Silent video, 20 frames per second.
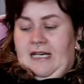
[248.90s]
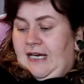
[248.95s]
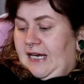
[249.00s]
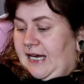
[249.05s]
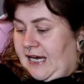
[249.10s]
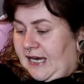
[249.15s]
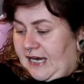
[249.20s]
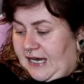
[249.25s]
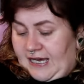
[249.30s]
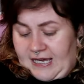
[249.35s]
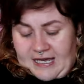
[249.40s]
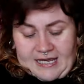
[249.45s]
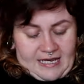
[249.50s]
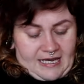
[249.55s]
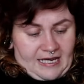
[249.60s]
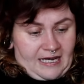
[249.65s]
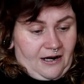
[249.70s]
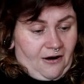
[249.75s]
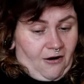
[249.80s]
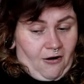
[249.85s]

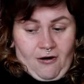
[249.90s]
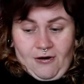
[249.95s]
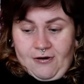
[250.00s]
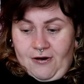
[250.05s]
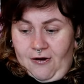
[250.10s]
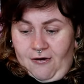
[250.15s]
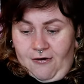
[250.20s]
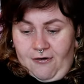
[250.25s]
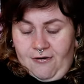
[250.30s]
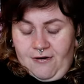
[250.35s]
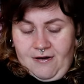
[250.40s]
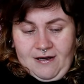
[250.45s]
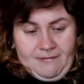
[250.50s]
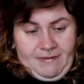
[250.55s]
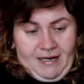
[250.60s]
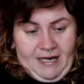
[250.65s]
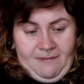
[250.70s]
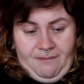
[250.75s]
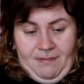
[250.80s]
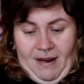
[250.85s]
Oh no,
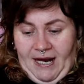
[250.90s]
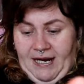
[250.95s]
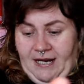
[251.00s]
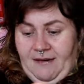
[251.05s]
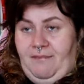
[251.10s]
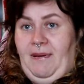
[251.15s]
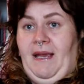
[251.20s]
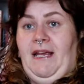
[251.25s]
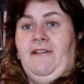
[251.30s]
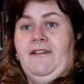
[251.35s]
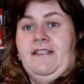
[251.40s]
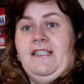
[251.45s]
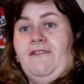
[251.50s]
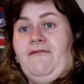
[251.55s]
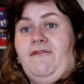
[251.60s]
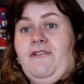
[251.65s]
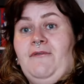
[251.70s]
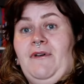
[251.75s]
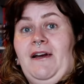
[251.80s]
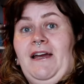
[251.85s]
I'm getting packing peanuts
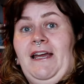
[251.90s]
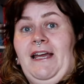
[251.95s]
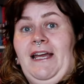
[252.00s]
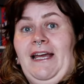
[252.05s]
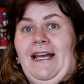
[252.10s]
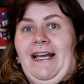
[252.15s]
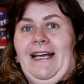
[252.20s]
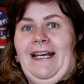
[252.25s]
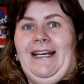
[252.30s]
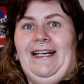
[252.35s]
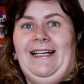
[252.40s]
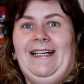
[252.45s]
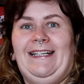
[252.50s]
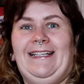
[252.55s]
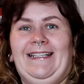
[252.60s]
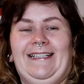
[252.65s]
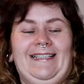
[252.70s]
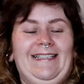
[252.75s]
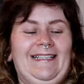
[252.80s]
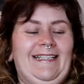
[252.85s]
everywhere.
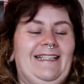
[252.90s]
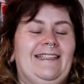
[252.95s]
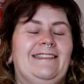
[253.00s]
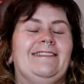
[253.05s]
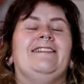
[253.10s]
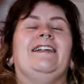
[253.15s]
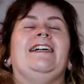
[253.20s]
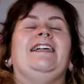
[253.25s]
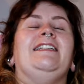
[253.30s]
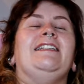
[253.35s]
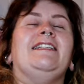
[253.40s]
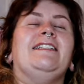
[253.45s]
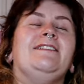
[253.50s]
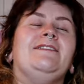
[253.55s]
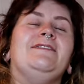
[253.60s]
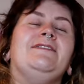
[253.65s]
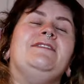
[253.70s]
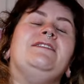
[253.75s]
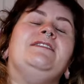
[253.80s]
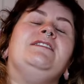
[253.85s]
Right.
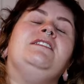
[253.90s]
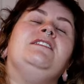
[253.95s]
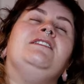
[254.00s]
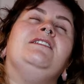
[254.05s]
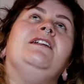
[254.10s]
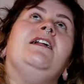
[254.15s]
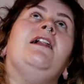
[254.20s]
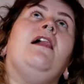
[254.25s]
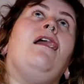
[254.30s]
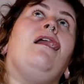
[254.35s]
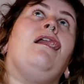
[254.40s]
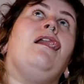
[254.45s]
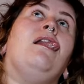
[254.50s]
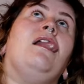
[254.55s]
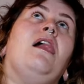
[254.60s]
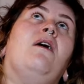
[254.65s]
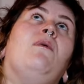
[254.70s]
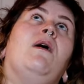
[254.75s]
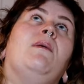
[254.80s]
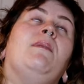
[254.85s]

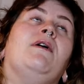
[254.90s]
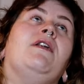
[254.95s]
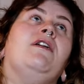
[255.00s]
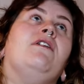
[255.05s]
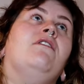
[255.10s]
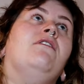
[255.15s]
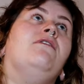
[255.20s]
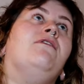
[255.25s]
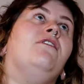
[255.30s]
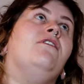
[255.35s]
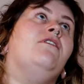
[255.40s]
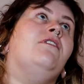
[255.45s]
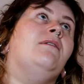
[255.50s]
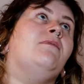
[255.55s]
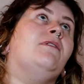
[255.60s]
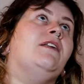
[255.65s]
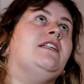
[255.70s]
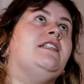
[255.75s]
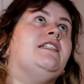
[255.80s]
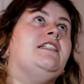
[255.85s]
What am I going to go for?
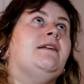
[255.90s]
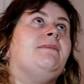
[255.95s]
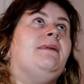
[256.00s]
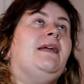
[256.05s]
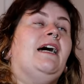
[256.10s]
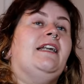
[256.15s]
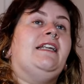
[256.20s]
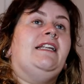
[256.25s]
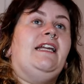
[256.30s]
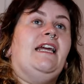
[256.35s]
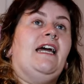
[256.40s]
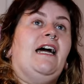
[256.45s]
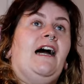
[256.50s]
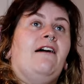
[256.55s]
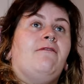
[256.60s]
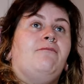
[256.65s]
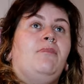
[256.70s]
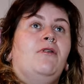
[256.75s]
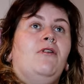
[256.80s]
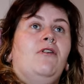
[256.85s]
I'm going to stick my hand in here.
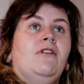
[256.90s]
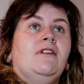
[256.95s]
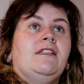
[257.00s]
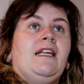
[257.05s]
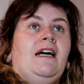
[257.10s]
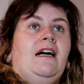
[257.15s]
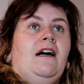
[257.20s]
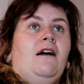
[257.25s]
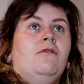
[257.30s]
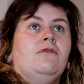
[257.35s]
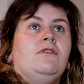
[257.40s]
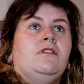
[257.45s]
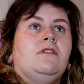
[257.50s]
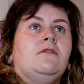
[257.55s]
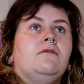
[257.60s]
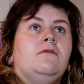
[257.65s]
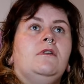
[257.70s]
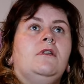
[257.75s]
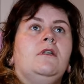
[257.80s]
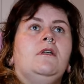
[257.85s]
I pulled
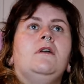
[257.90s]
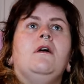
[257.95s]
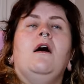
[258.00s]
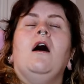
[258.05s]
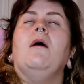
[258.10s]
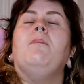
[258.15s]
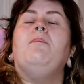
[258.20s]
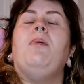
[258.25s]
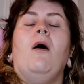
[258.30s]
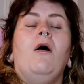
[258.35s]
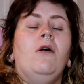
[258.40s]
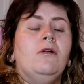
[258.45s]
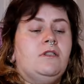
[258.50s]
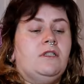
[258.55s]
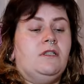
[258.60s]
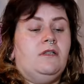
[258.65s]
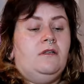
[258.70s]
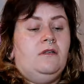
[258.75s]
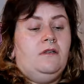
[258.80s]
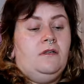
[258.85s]
out a
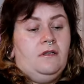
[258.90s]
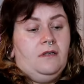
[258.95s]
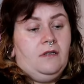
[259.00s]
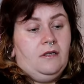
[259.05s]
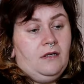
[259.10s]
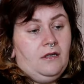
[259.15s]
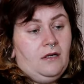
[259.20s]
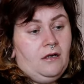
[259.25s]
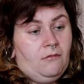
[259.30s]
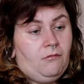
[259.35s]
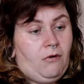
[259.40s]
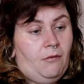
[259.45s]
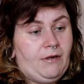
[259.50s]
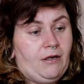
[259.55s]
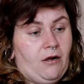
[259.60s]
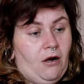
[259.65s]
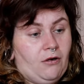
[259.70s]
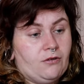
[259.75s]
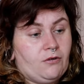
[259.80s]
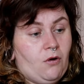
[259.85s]
pot. What
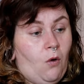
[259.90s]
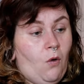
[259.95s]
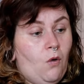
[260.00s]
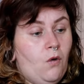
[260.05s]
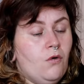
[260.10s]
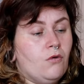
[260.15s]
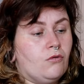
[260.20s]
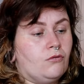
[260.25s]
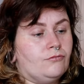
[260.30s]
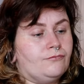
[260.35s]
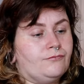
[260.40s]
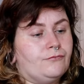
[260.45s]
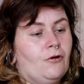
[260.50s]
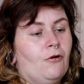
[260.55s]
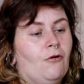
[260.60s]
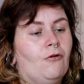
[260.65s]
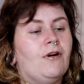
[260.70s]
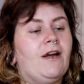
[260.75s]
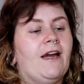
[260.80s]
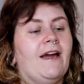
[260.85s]
we got? Oh,
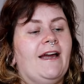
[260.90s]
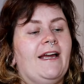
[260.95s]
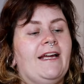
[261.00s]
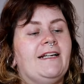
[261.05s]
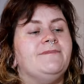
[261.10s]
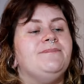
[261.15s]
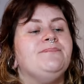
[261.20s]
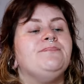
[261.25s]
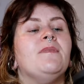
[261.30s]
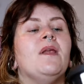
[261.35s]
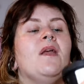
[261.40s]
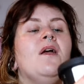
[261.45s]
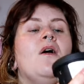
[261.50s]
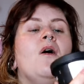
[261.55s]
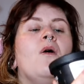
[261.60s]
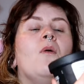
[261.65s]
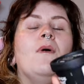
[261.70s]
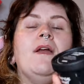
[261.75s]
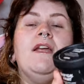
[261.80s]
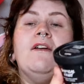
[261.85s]
okay.
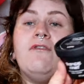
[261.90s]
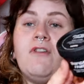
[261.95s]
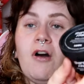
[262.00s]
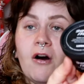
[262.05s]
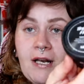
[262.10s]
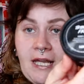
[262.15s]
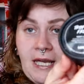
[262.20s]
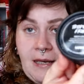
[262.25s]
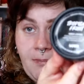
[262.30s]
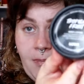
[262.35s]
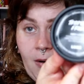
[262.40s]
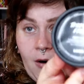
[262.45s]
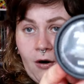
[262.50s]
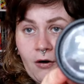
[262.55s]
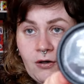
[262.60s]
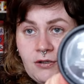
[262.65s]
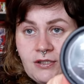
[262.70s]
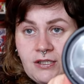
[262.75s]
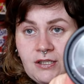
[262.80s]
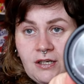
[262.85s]
We have got a
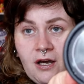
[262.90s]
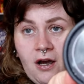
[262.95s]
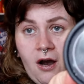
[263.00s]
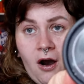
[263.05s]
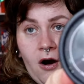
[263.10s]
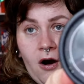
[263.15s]
pot